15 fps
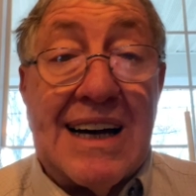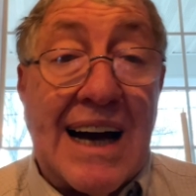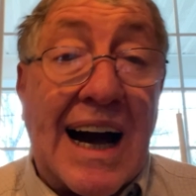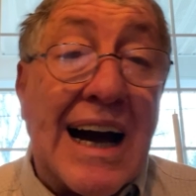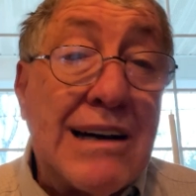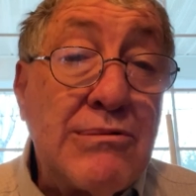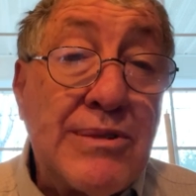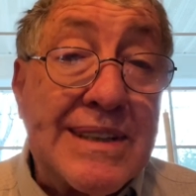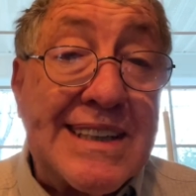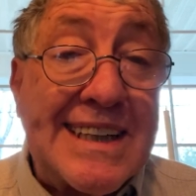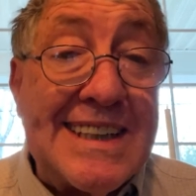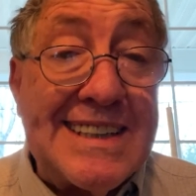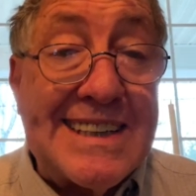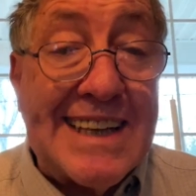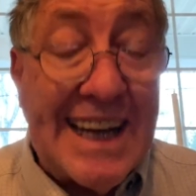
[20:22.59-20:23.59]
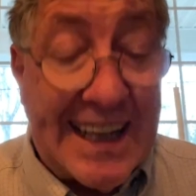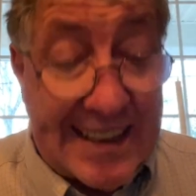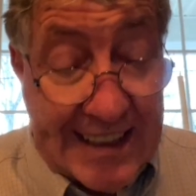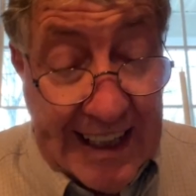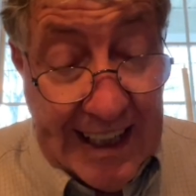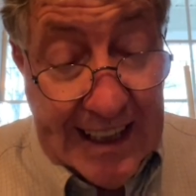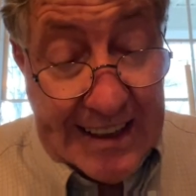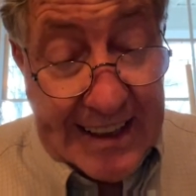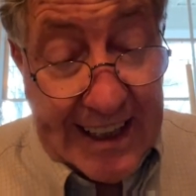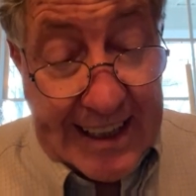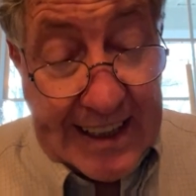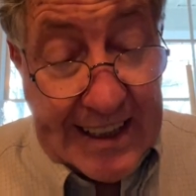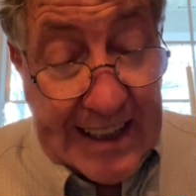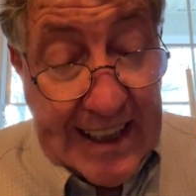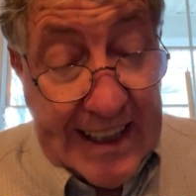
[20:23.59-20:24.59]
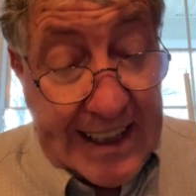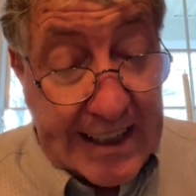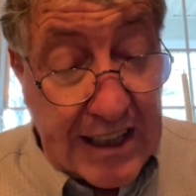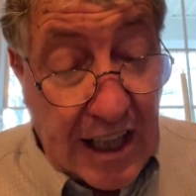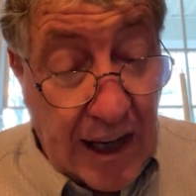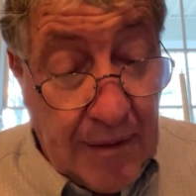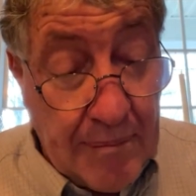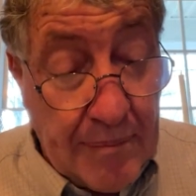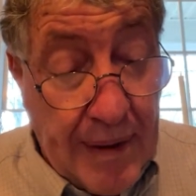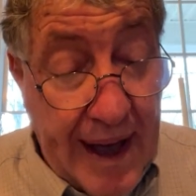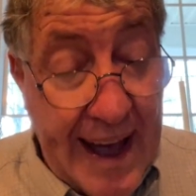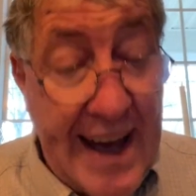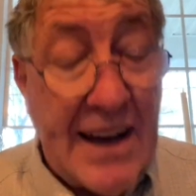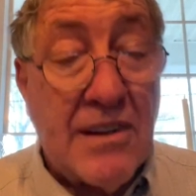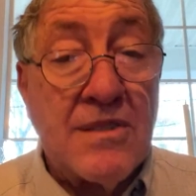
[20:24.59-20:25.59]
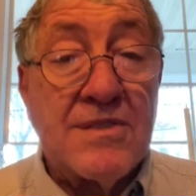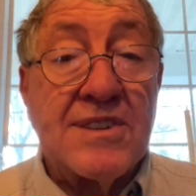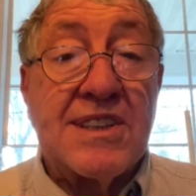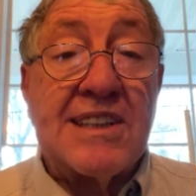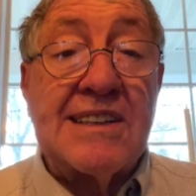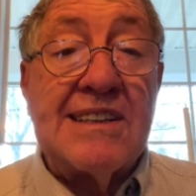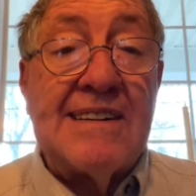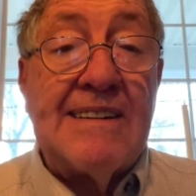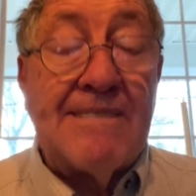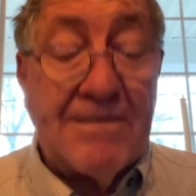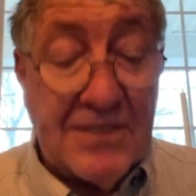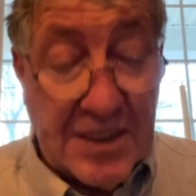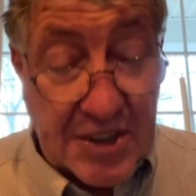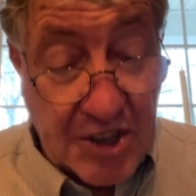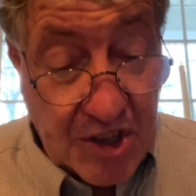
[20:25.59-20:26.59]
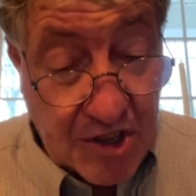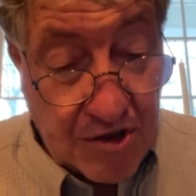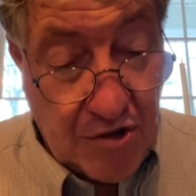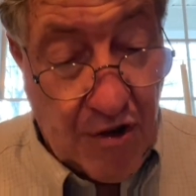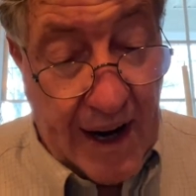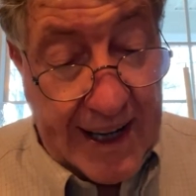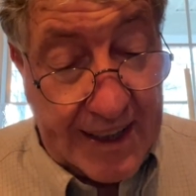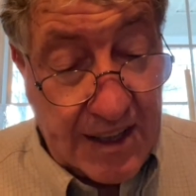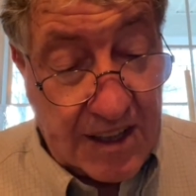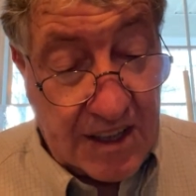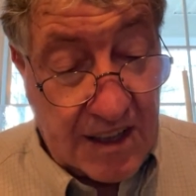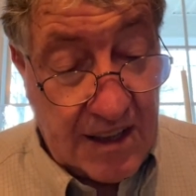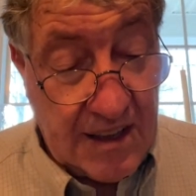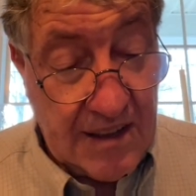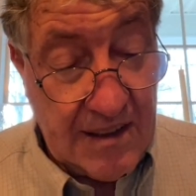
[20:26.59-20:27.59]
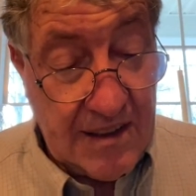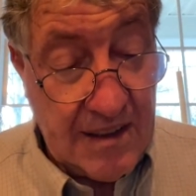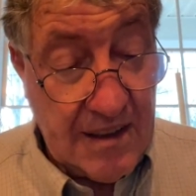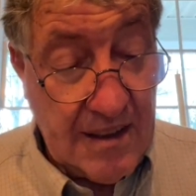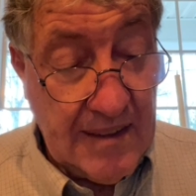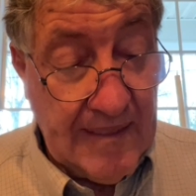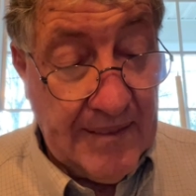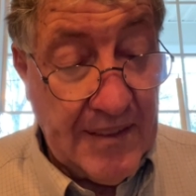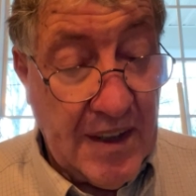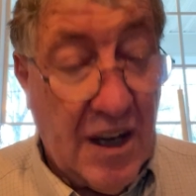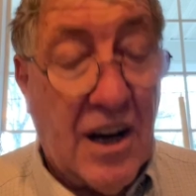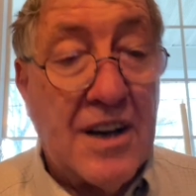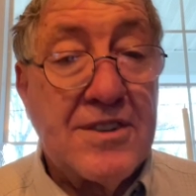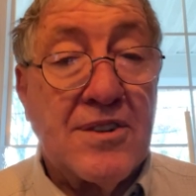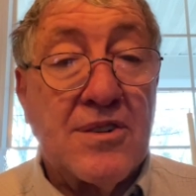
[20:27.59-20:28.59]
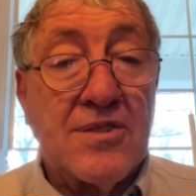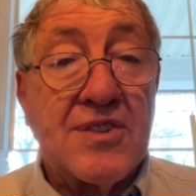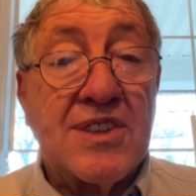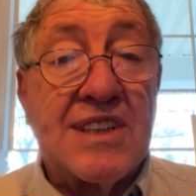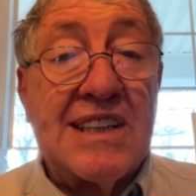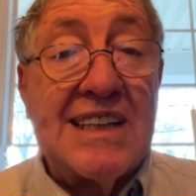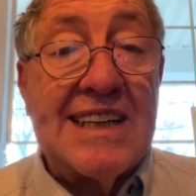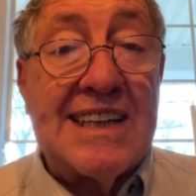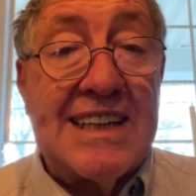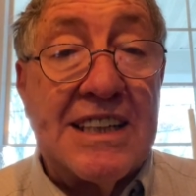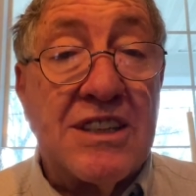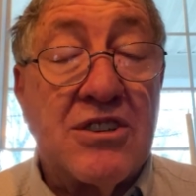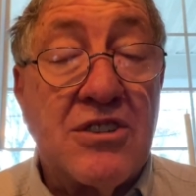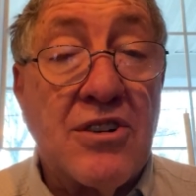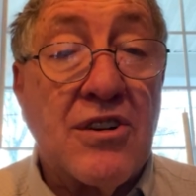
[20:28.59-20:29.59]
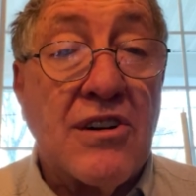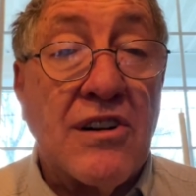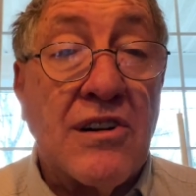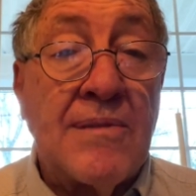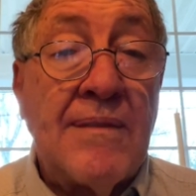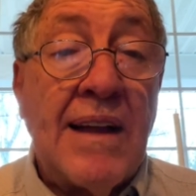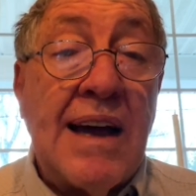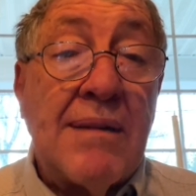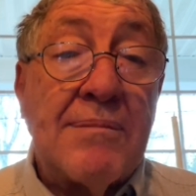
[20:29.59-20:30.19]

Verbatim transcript: I would contend that it, it compounds the stress others endure.